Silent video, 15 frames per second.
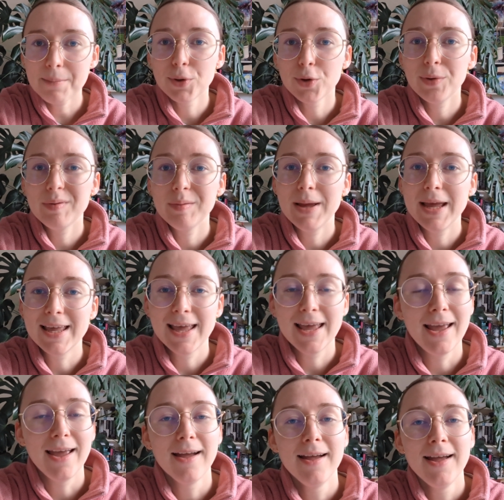we're
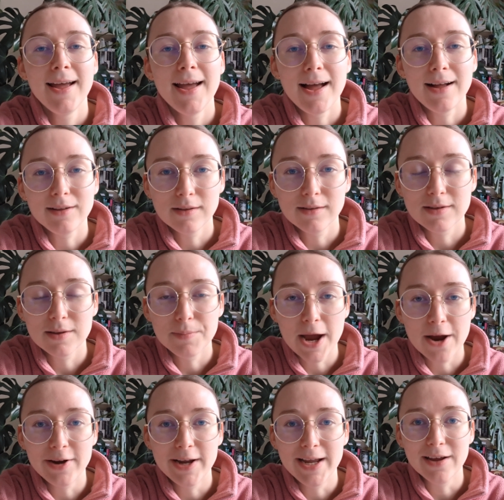making
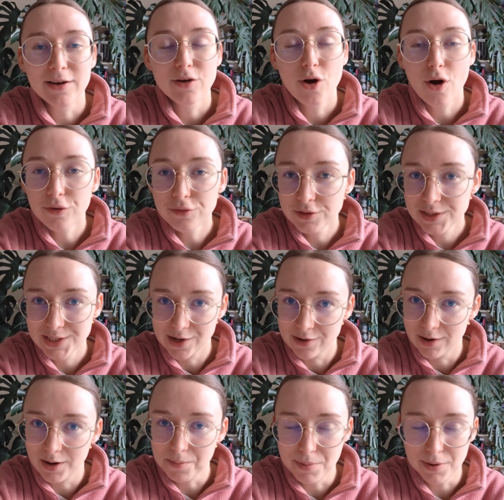elderberry cough
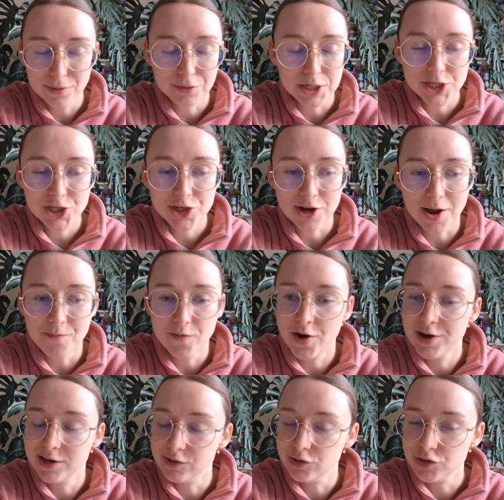syrup, which I'm
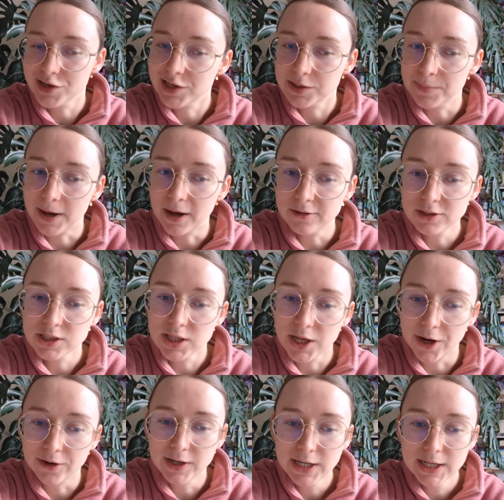very intrigued about. So
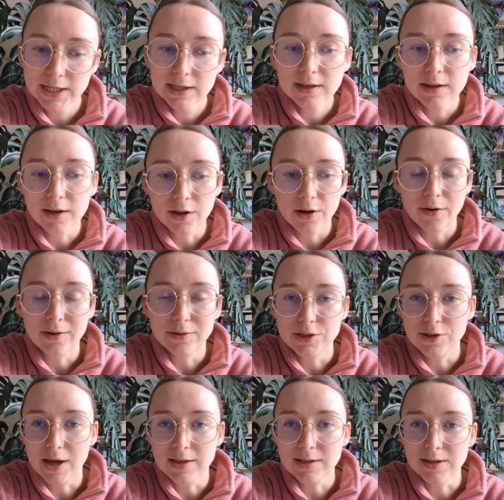I'm going to go out and
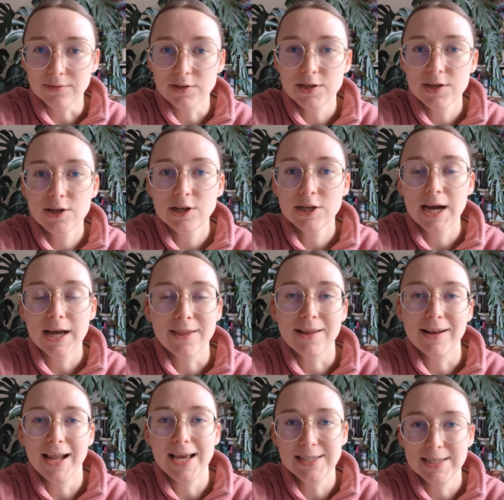do that this afternoon, and
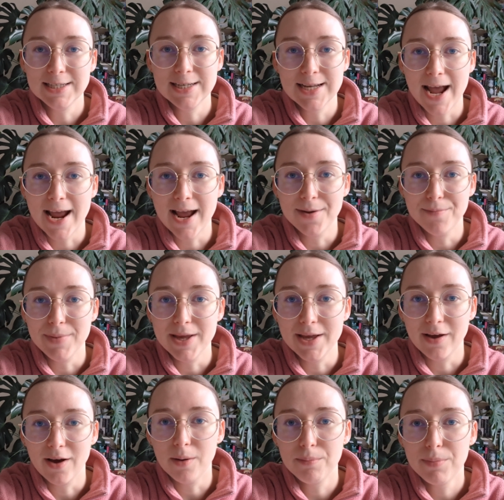then later today I'm
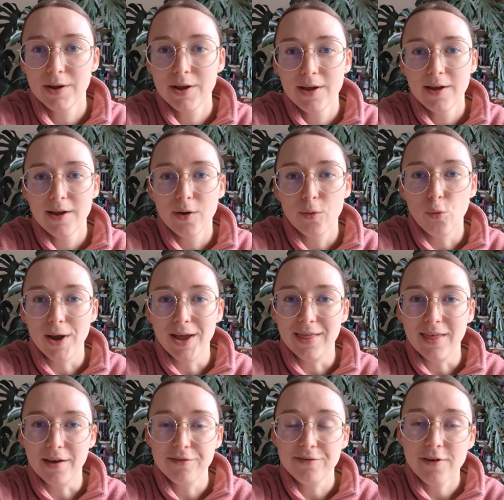meeting up with
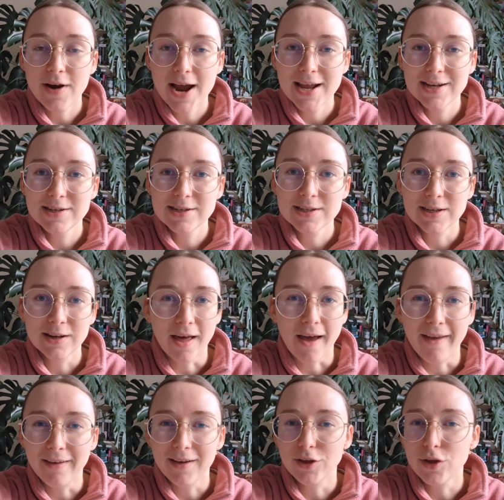a friend,
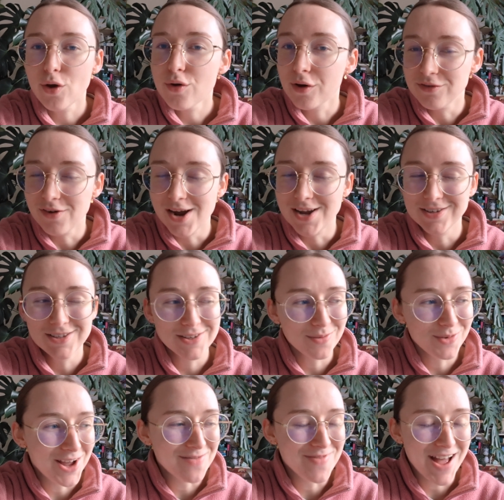like a yoga friend,
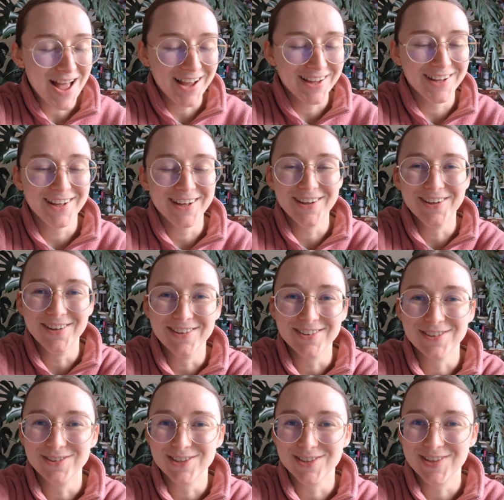someone I met who's
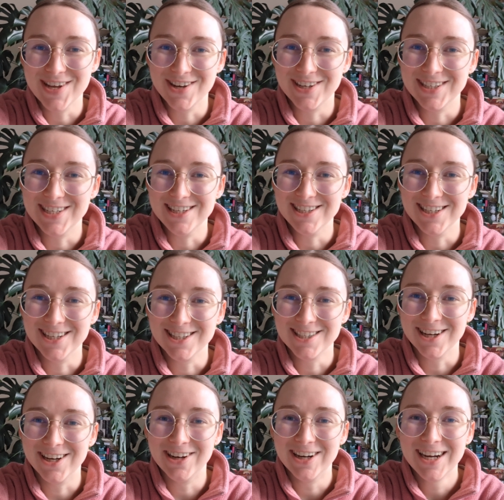also a yoga teacher.
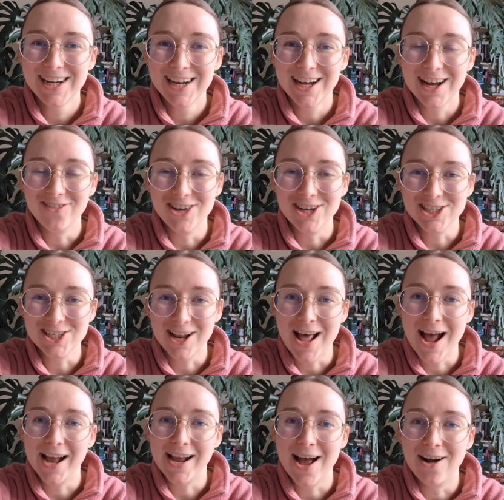So, and we're just going
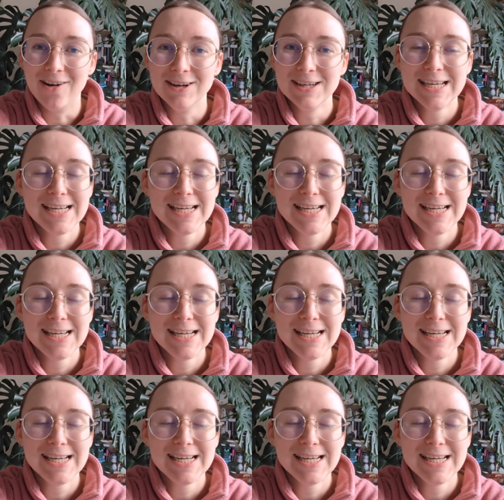to hang out.